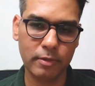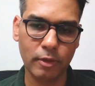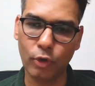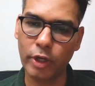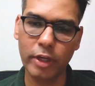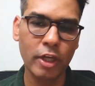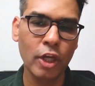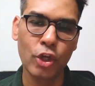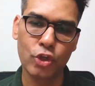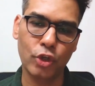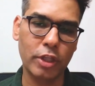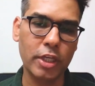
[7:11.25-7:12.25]
Okay,
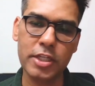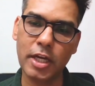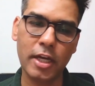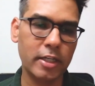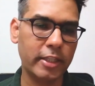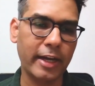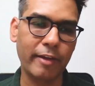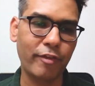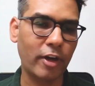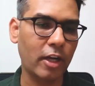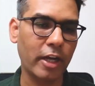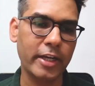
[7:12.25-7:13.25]
so these are the
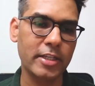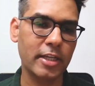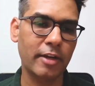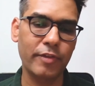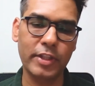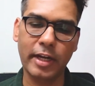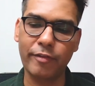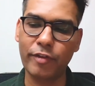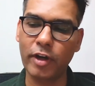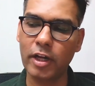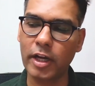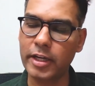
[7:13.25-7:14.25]
referral guys, and with the
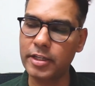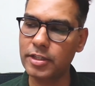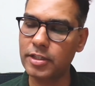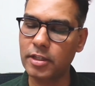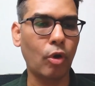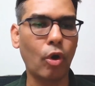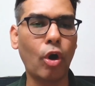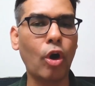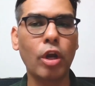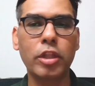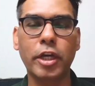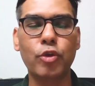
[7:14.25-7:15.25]
referral guys,
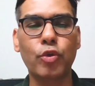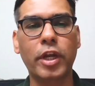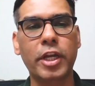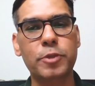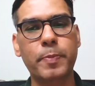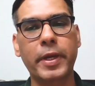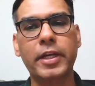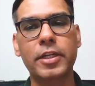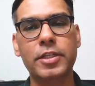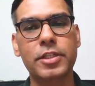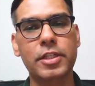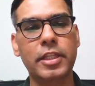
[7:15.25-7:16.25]
all that you can expect
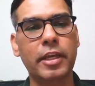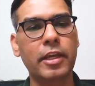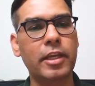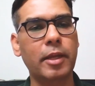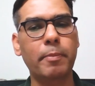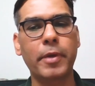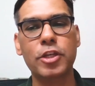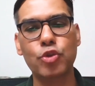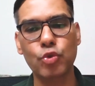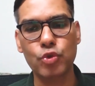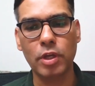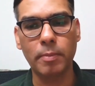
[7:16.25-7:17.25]
is they can pass
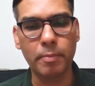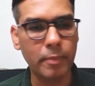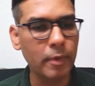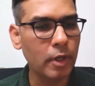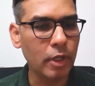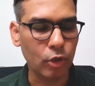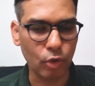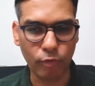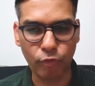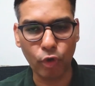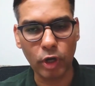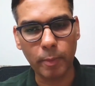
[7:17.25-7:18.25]
you some,
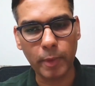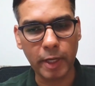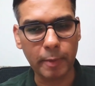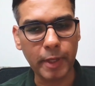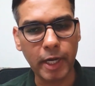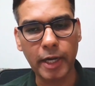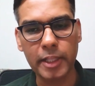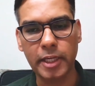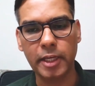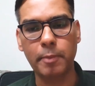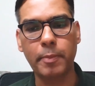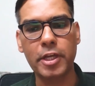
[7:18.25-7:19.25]
phone number, email ID. They
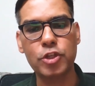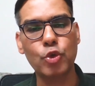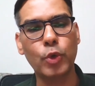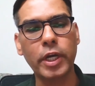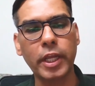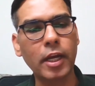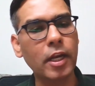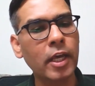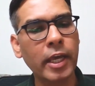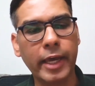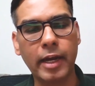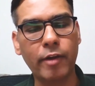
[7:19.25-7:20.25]
can pass you a deal,
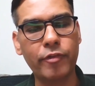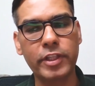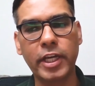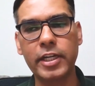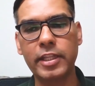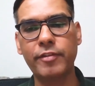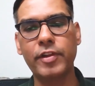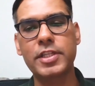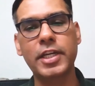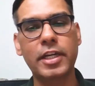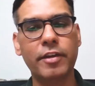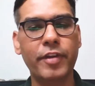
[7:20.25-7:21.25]
and after that, they will
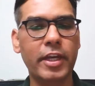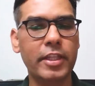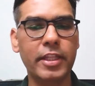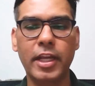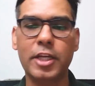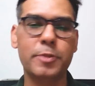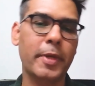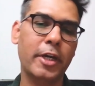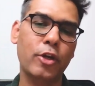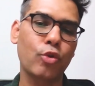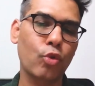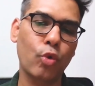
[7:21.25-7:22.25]
sit away and they'll
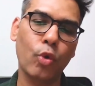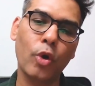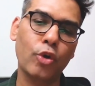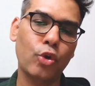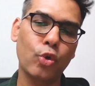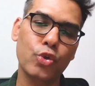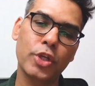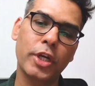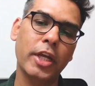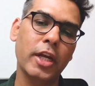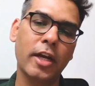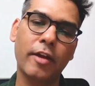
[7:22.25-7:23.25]
expect you to go out, close the
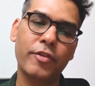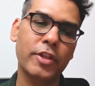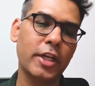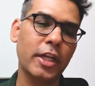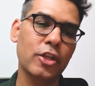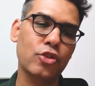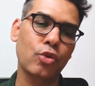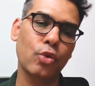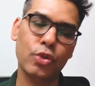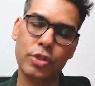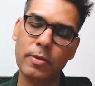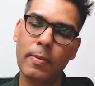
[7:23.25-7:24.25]
deal, and after the deal is
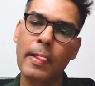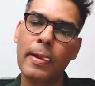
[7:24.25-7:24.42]
closed,